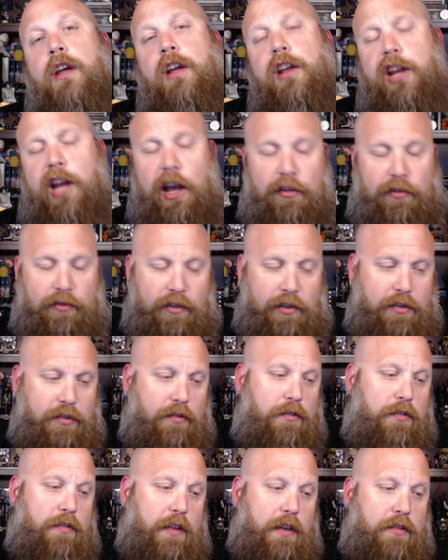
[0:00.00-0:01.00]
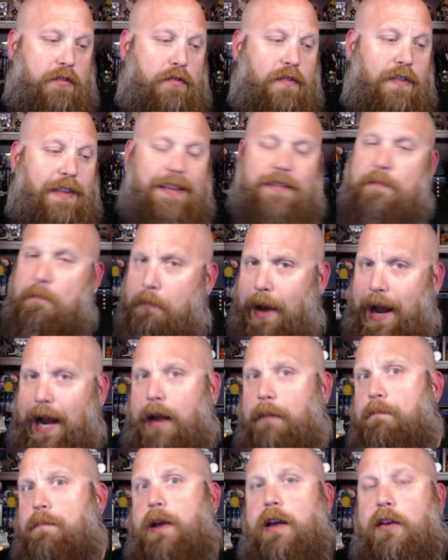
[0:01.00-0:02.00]
Yes, this is this this
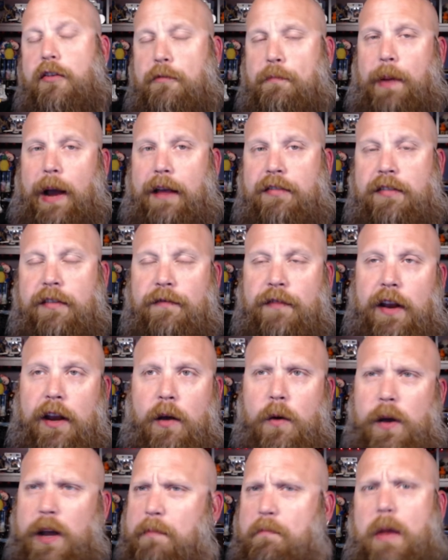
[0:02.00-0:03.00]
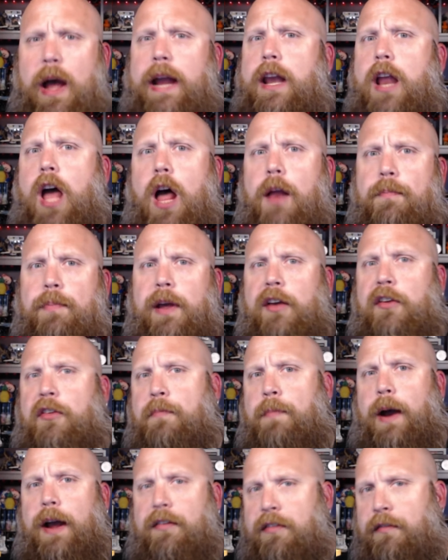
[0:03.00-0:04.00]
might be a spicy video. It might not be a
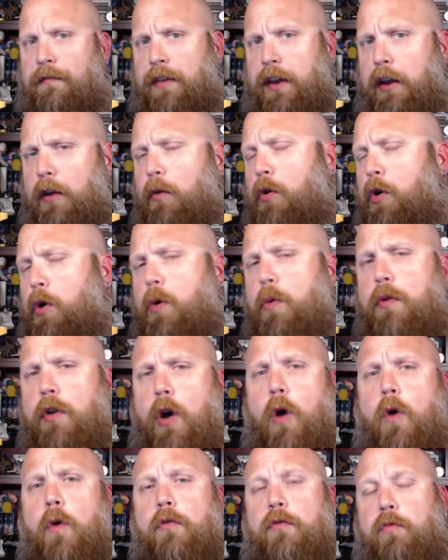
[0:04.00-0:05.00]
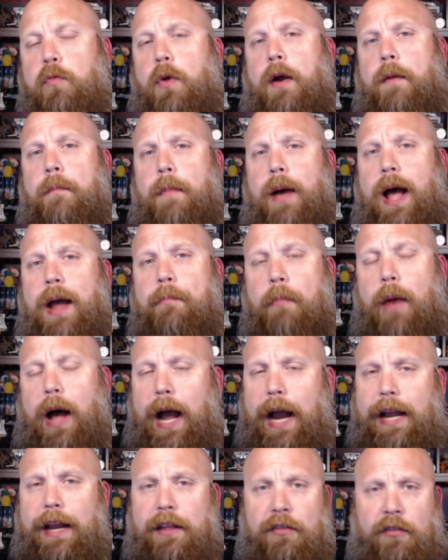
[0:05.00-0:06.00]
spicy video. Who knows where my
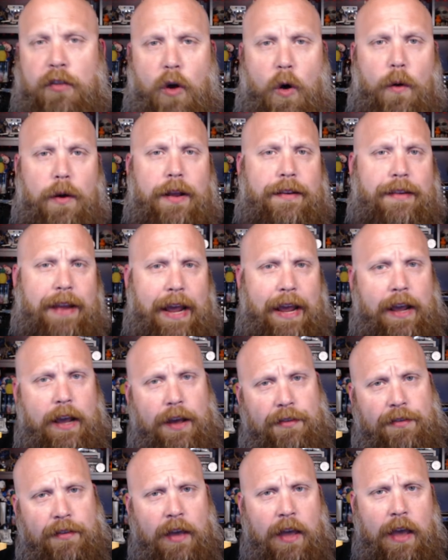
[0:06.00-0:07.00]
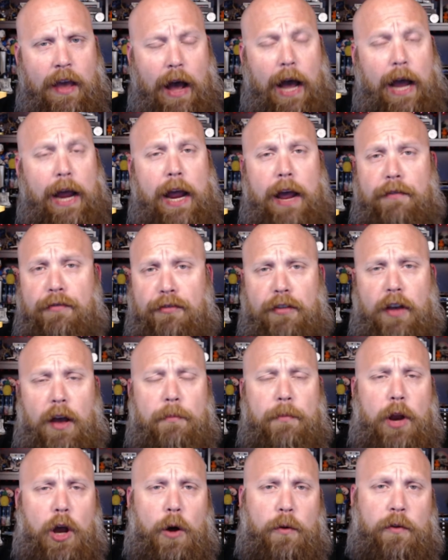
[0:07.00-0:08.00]
mind is going to take us? I have
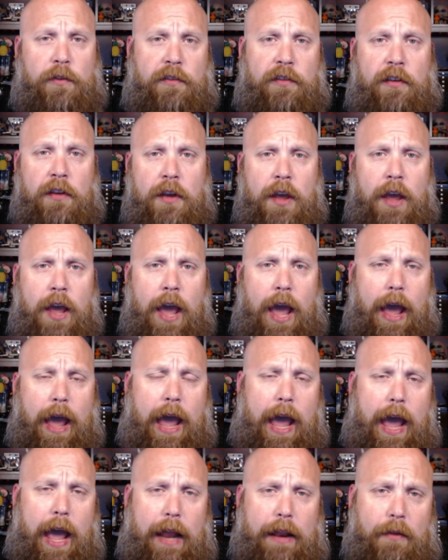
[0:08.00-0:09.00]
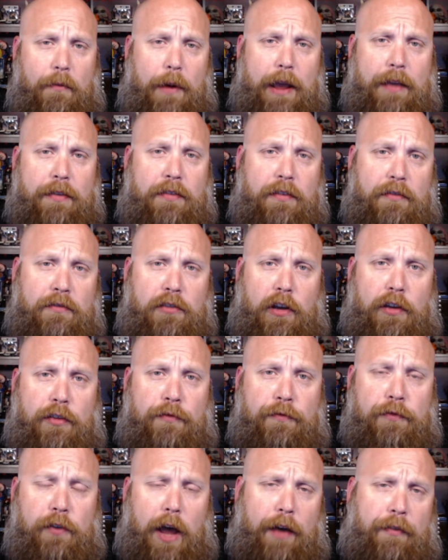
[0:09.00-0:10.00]
some notes, and the rest is
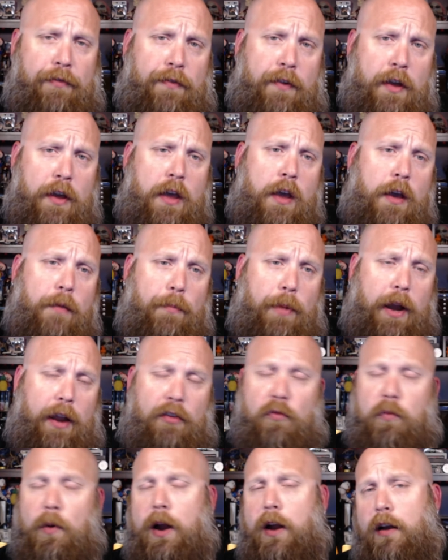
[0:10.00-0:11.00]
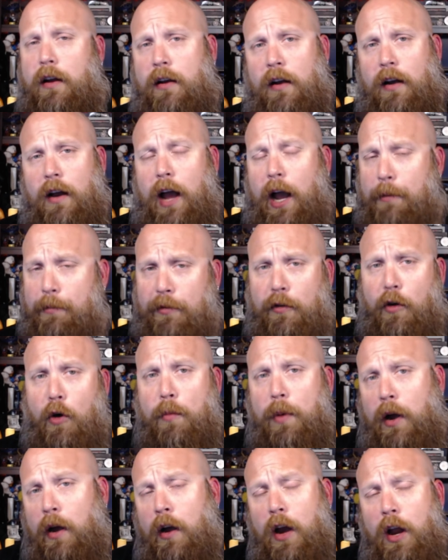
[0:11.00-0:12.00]
just fluff. But I swear I'm
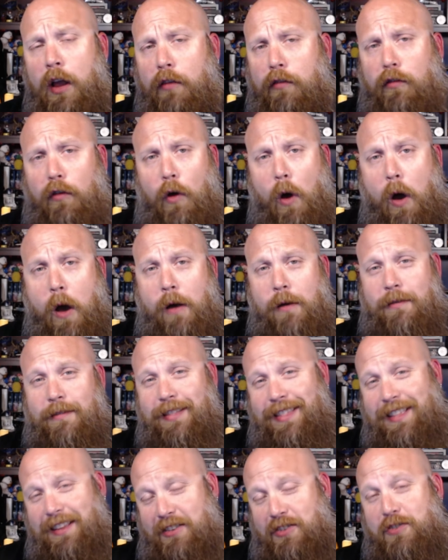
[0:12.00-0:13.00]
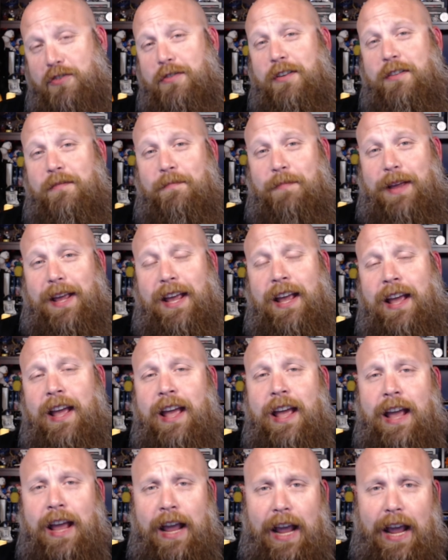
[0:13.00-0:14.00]
sober, so this should be
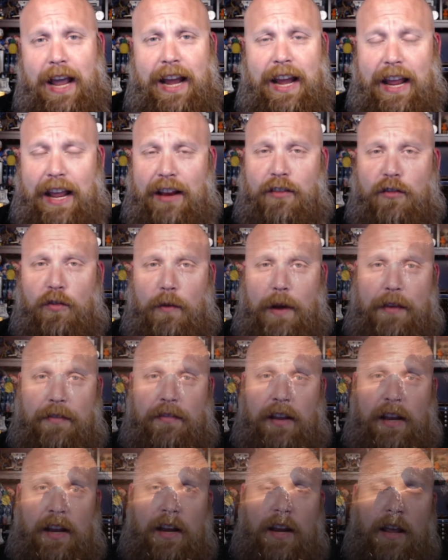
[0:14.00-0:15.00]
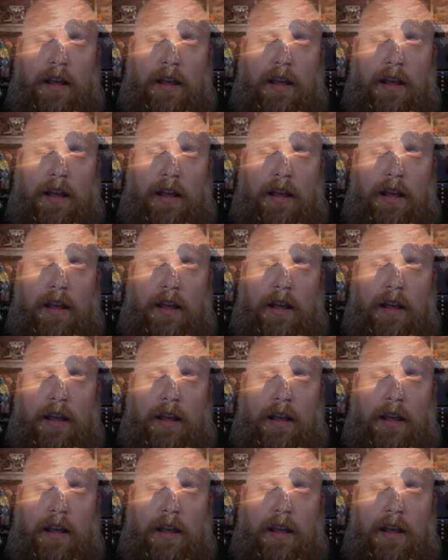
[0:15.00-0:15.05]
an interesting